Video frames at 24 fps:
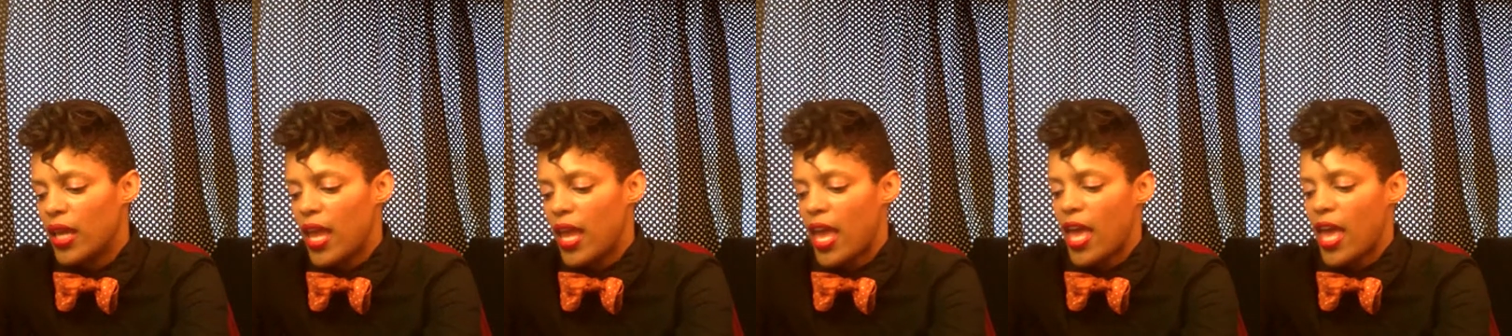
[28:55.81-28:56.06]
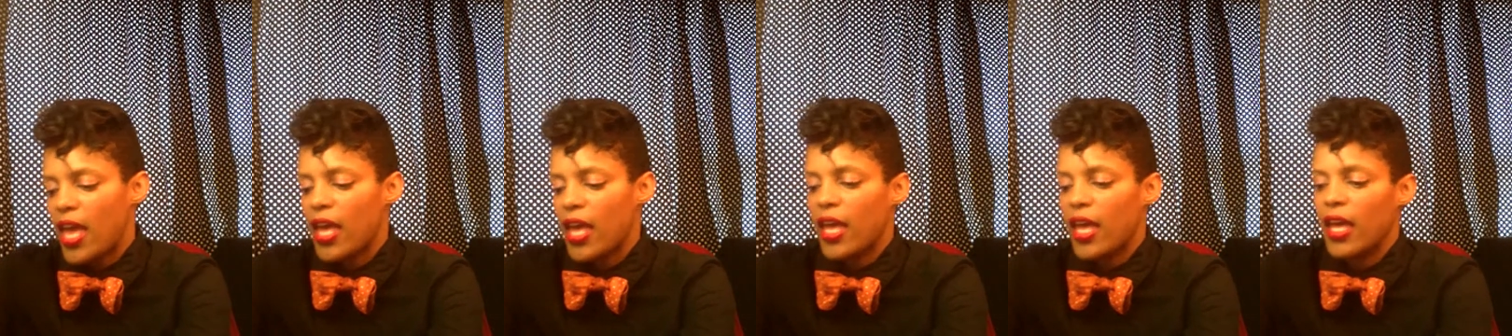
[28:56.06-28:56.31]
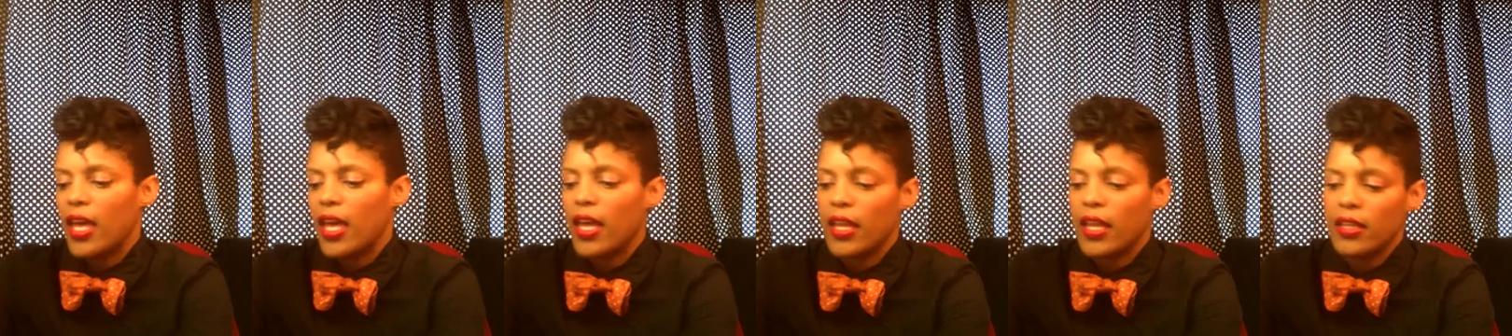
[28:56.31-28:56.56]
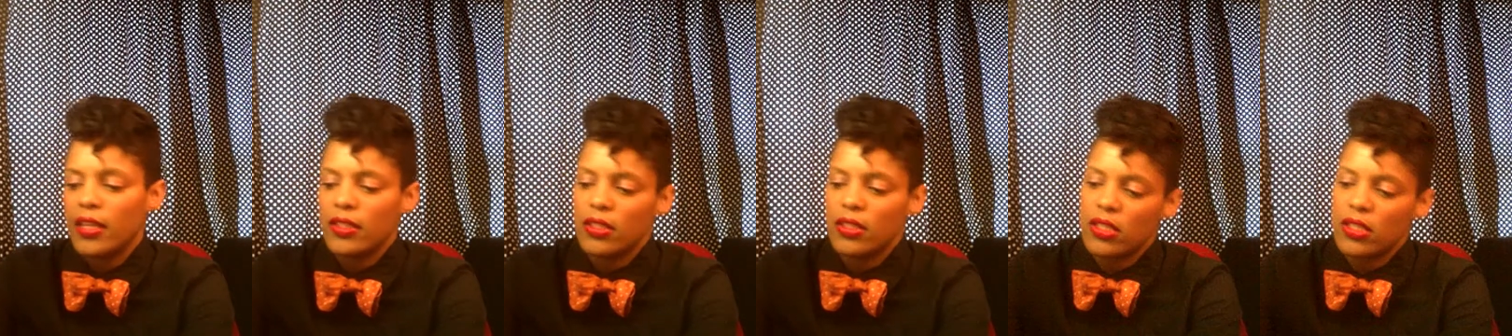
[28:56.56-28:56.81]

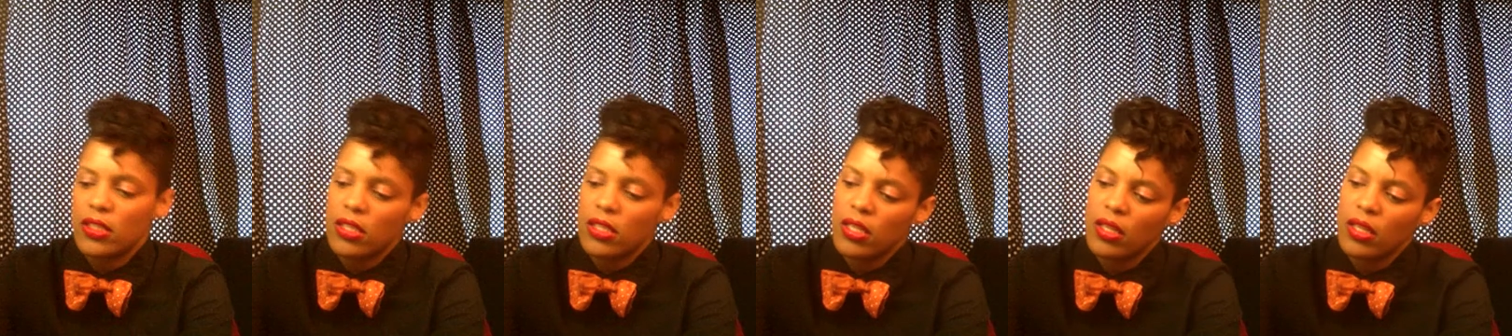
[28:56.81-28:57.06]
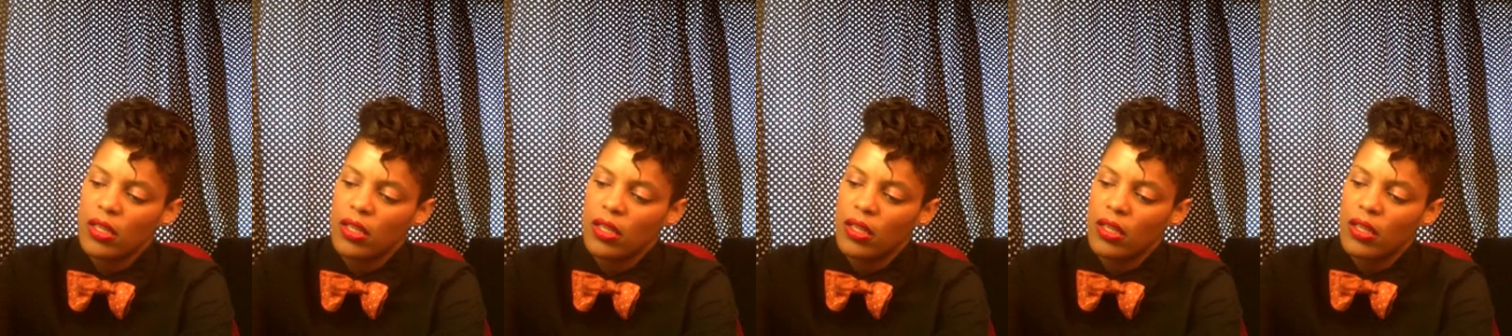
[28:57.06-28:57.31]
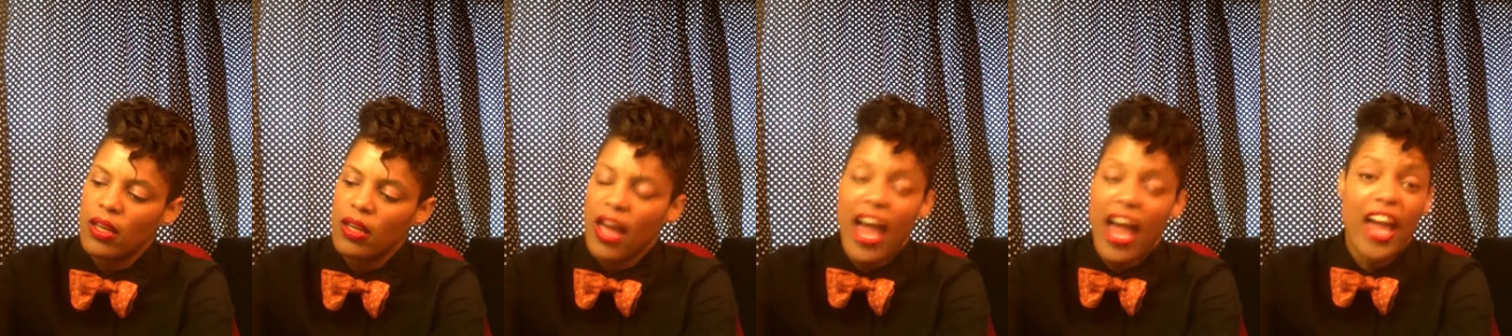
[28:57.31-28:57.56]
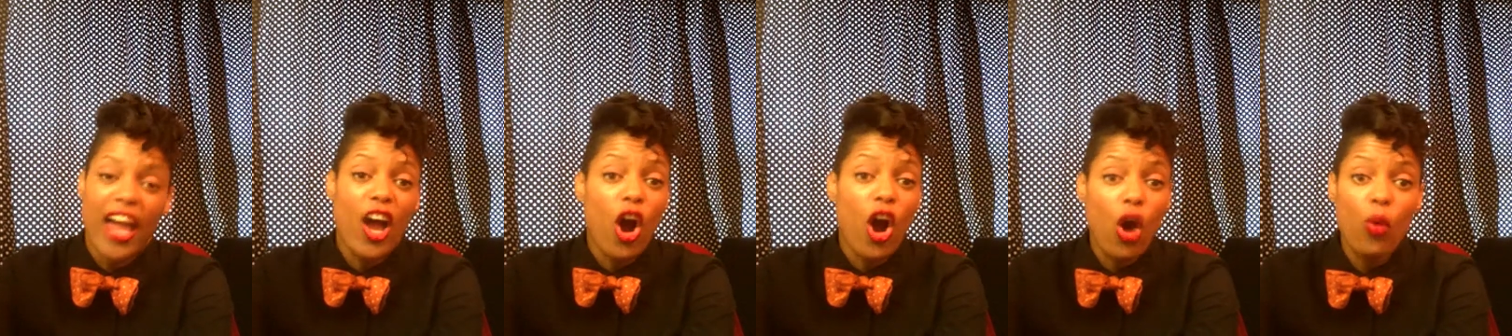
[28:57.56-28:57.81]
And
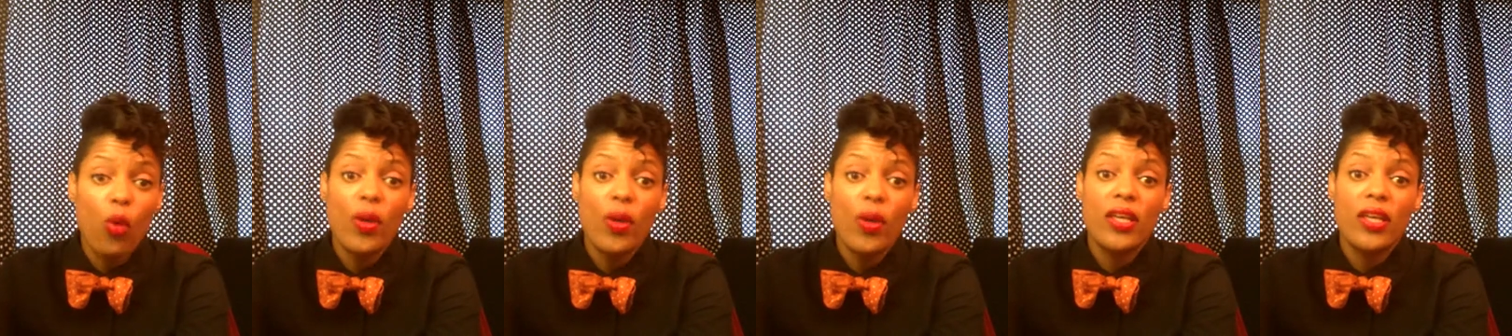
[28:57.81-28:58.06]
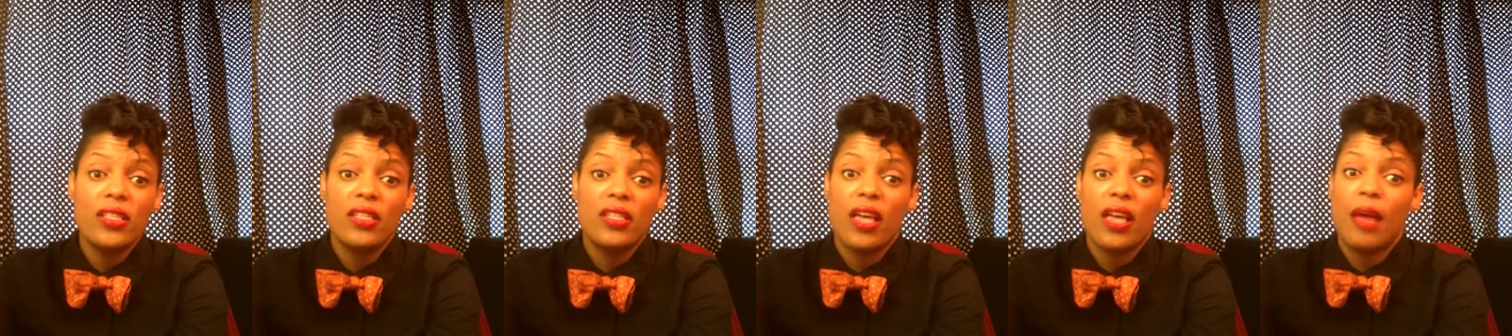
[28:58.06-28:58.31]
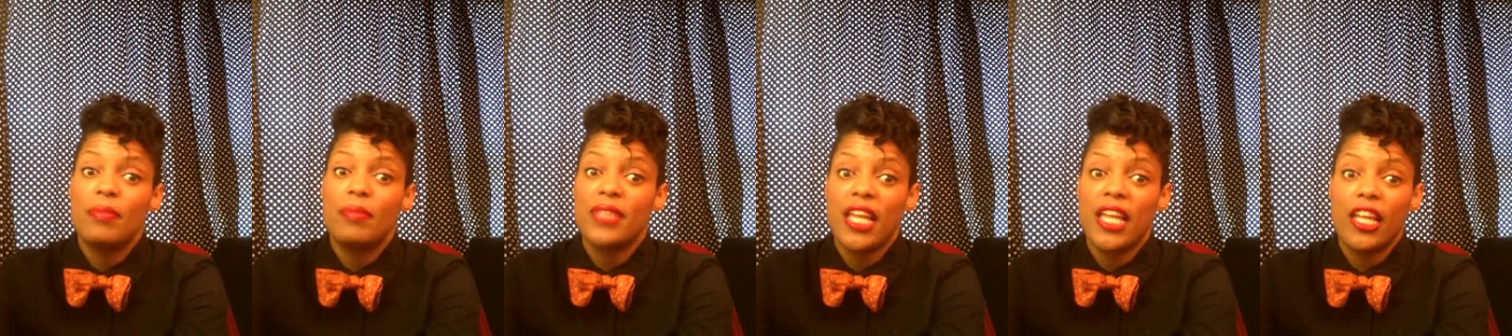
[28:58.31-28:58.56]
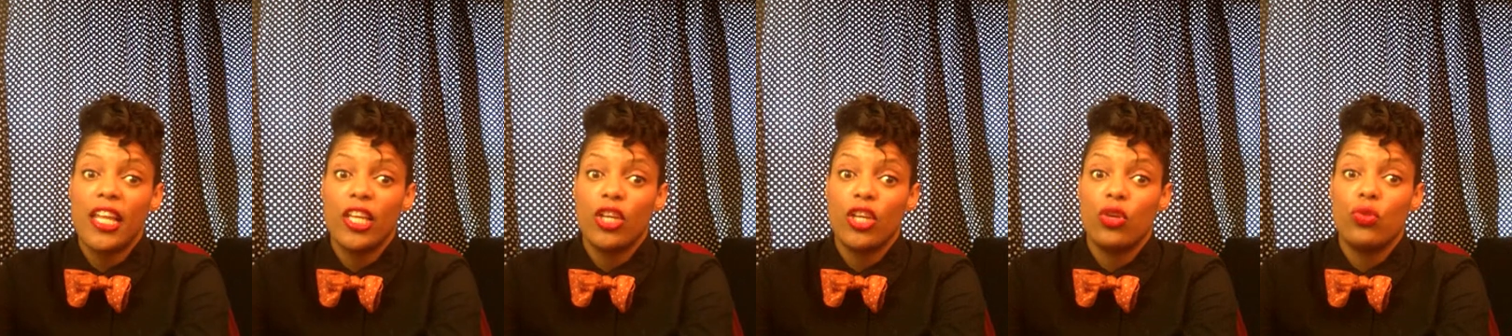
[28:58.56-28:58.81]
I'm
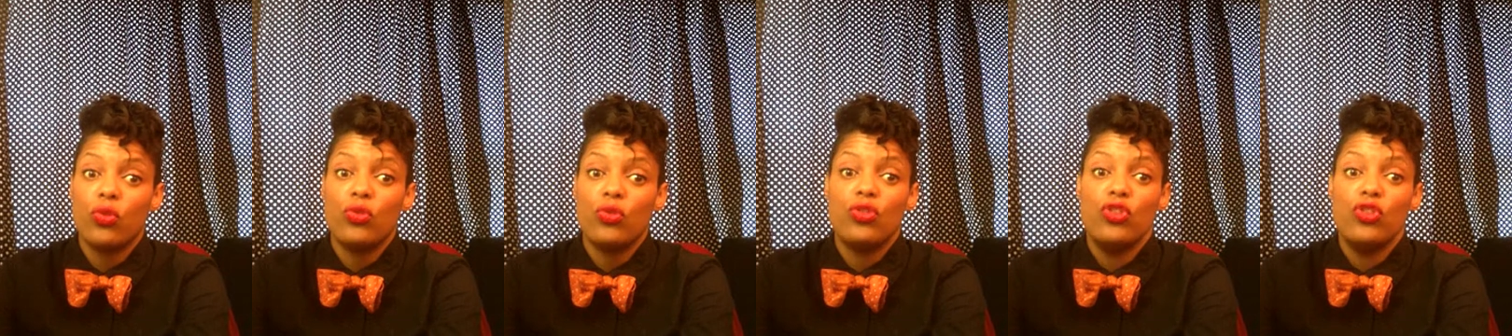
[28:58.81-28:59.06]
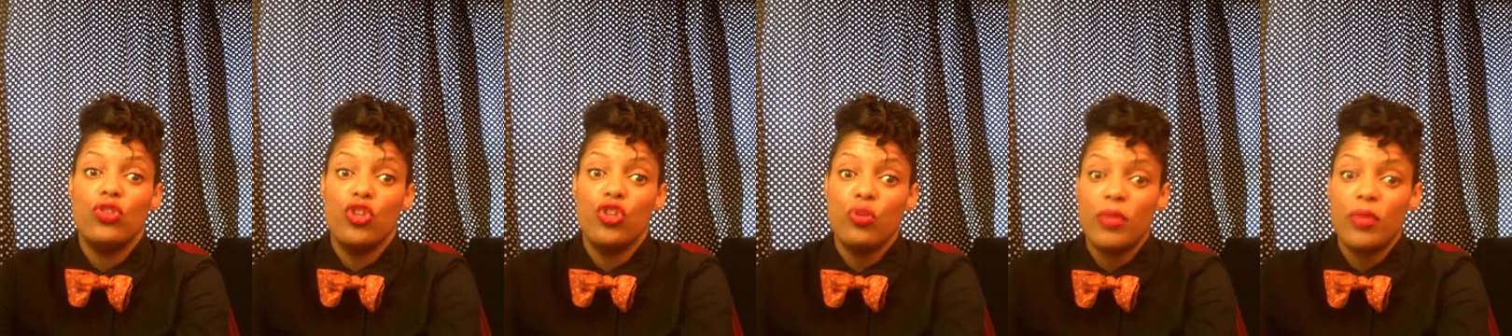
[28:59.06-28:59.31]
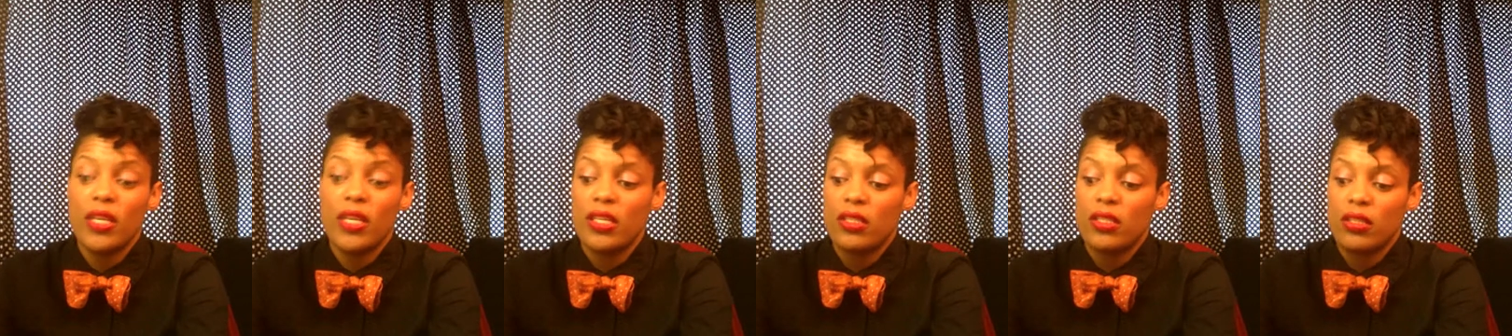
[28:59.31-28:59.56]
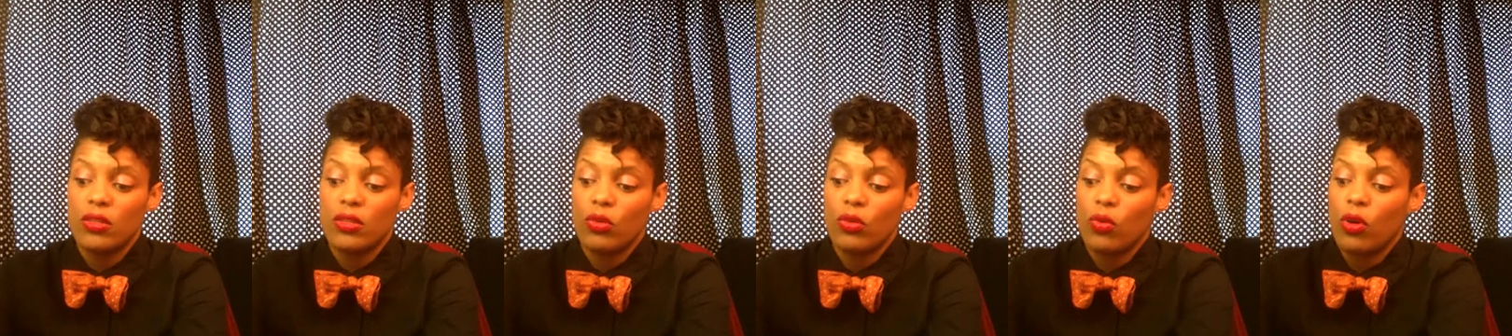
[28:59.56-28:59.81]
telling you,
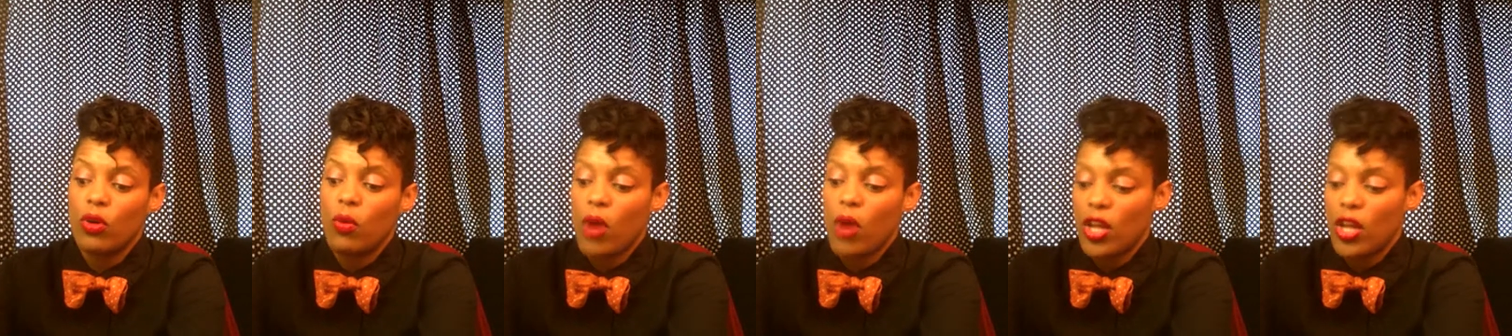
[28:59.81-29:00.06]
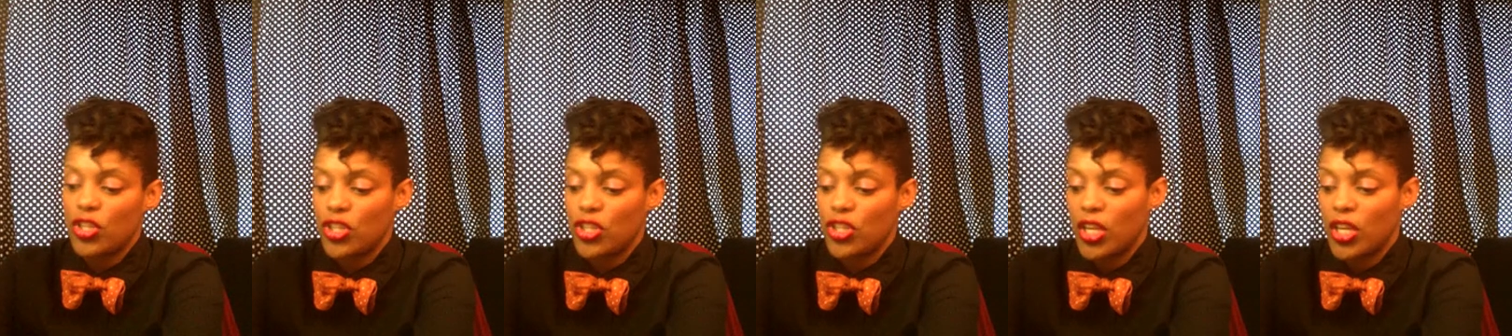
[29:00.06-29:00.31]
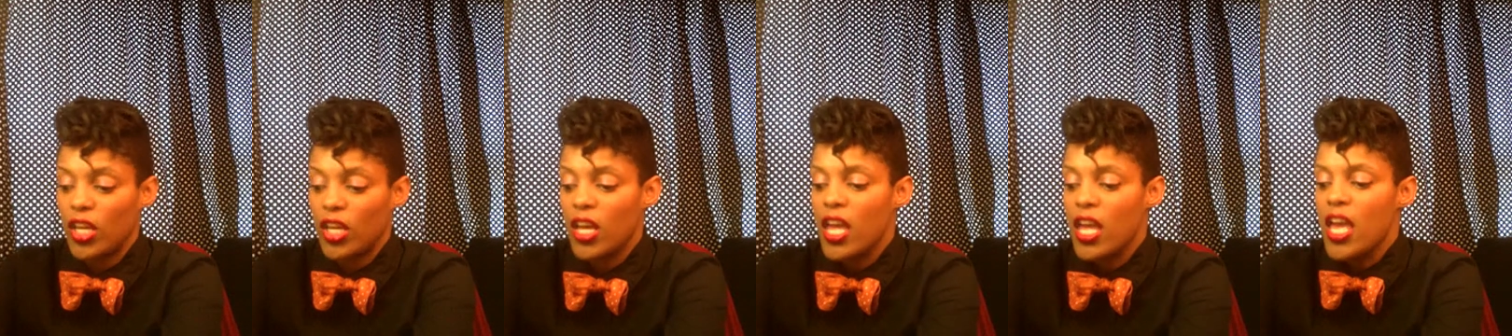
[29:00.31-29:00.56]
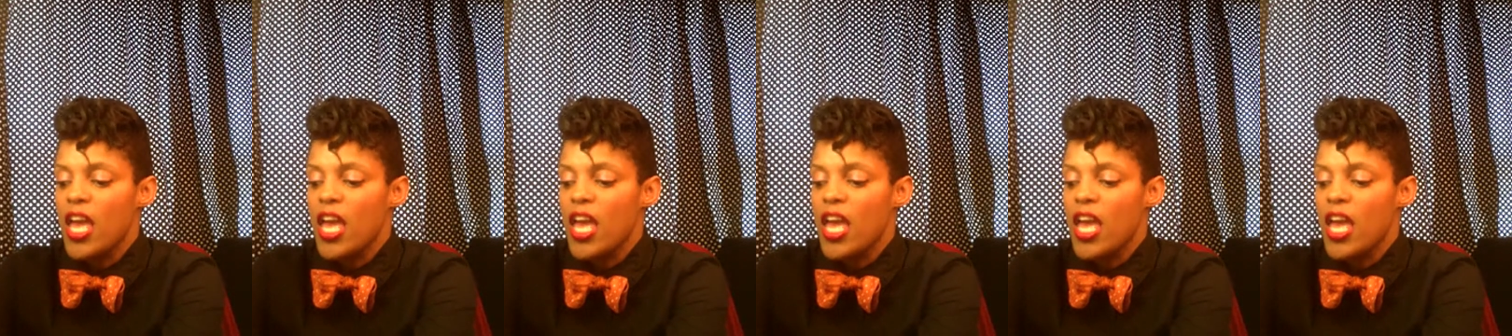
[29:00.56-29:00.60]
newbies who are watching,